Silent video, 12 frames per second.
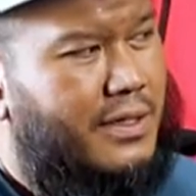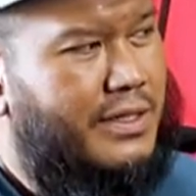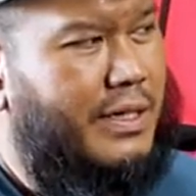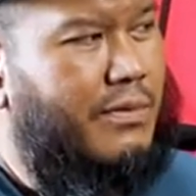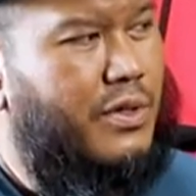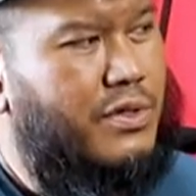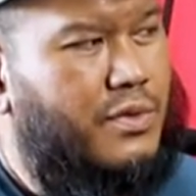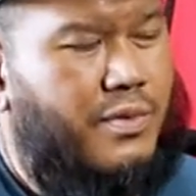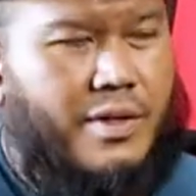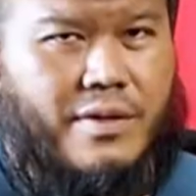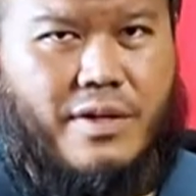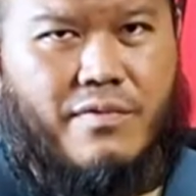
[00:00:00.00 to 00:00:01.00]
Same goes
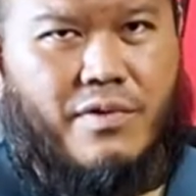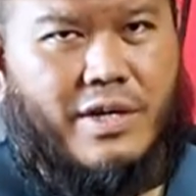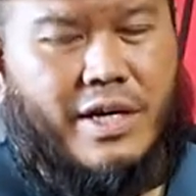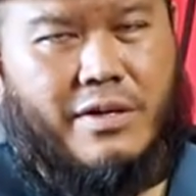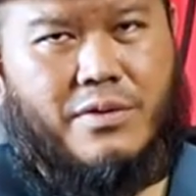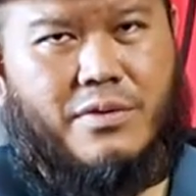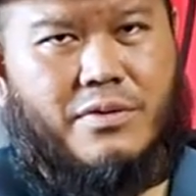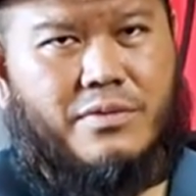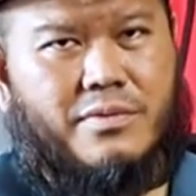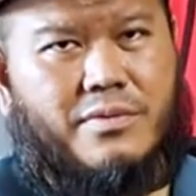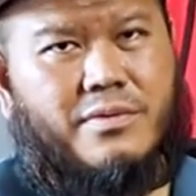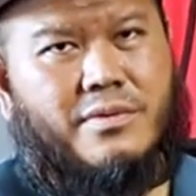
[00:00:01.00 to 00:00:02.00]
with the
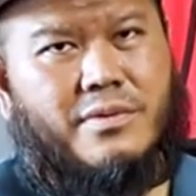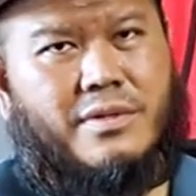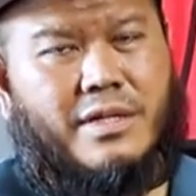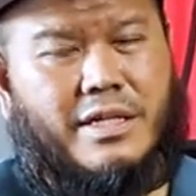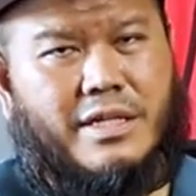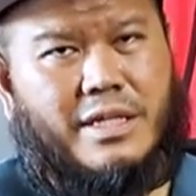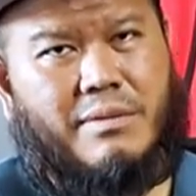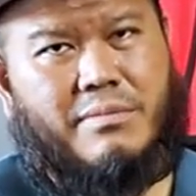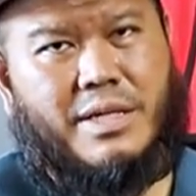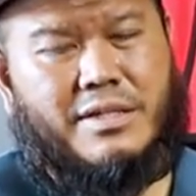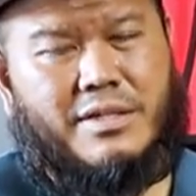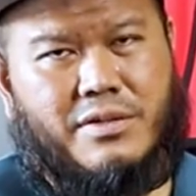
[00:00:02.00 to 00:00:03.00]
Vulcano
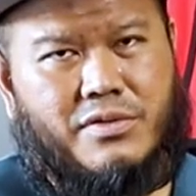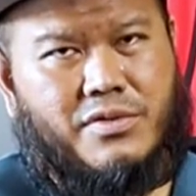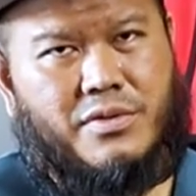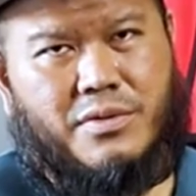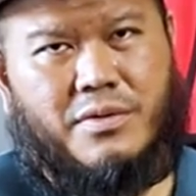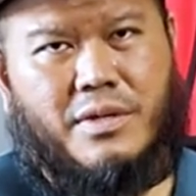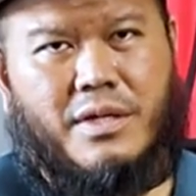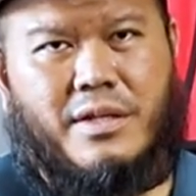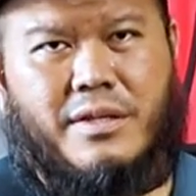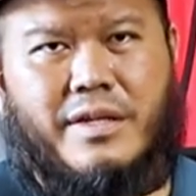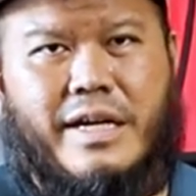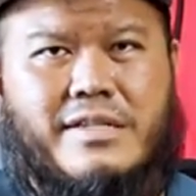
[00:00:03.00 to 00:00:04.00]
dumbbells and also
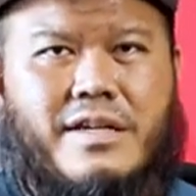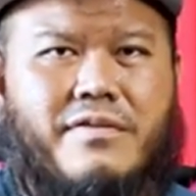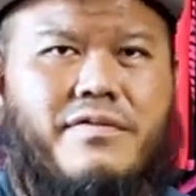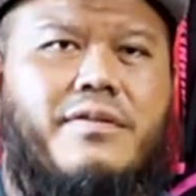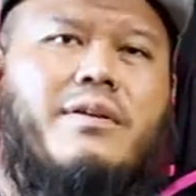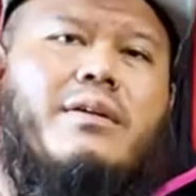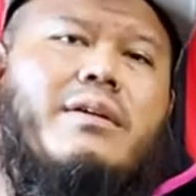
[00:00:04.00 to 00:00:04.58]
the XF